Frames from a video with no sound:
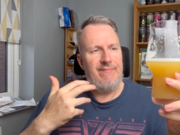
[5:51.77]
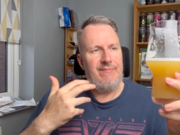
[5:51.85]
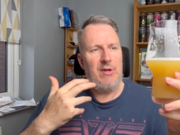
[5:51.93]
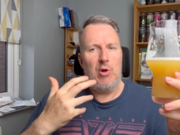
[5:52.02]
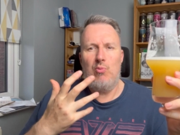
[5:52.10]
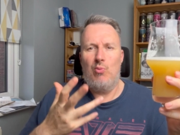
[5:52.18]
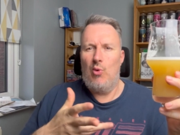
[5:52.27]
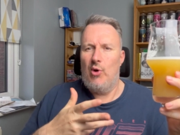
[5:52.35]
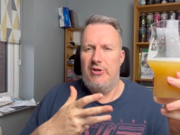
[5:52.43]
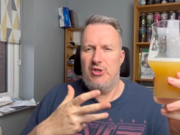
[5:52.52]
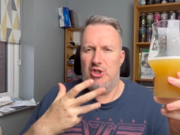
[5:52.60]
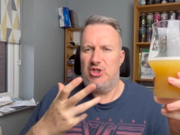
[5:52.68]
Don't
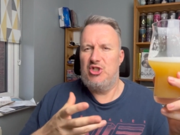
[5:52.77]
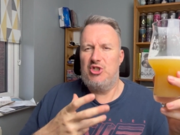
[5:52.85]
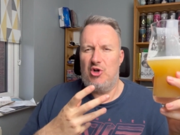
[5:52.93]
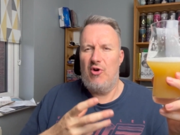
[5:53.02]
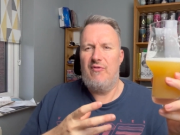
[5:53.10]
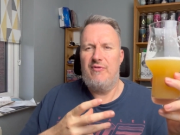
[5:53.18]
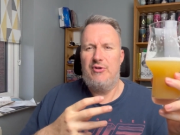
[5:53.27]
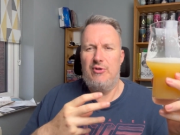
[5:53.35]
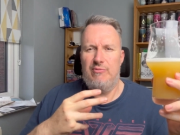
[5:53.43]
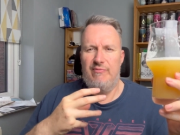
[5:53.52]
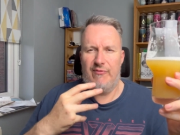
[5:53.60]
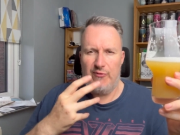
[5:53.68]
want just soft,
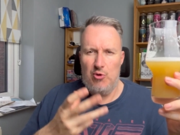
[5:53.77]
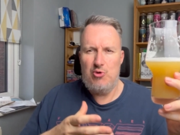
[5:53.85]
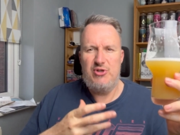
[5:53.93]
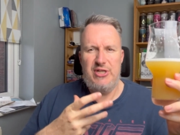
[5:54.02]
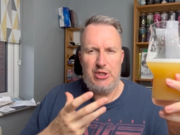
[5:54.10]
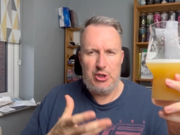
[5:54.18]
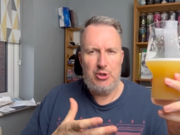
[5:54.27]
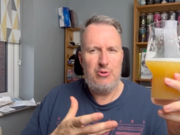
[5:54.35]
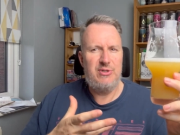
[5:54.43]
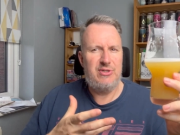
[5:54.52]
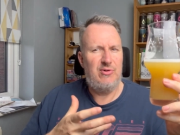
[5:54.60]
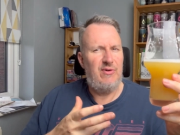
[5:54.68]
fruity
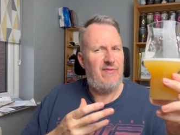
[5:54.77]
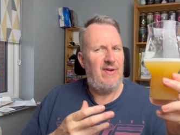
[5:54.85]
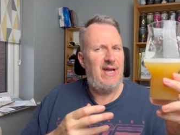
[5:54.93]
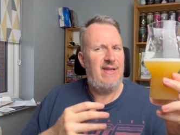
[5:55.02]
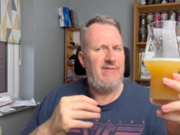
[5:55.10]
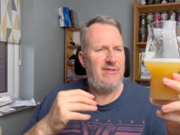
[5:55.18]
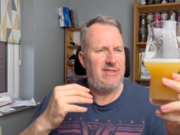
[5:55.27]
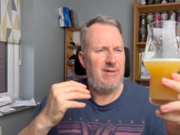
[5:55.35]
juice sort of flavours.